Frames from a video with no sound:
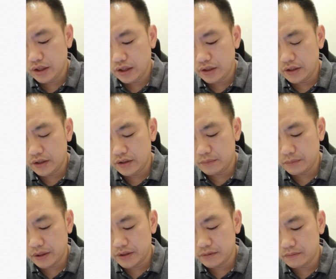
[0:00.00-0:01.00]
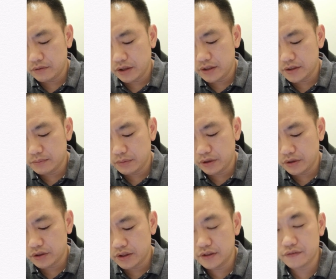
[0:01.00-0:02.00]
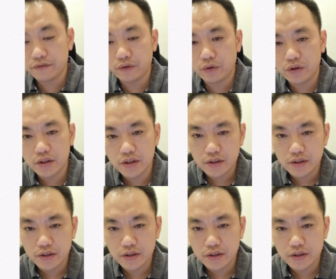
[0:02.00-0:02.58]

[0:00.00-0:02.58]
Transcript: and then the bottom right block is 4.